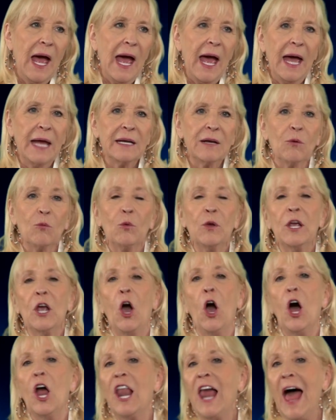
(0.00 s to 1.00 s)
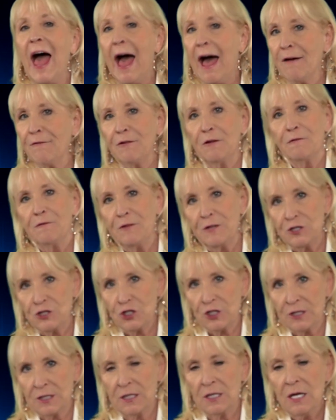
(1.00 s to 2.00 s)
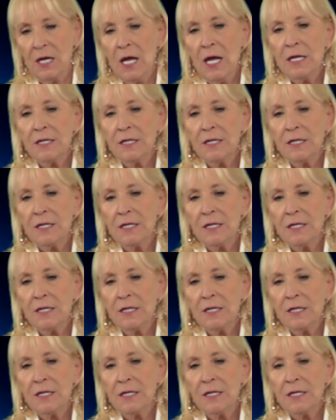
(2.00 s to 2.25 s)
and we all have a vision.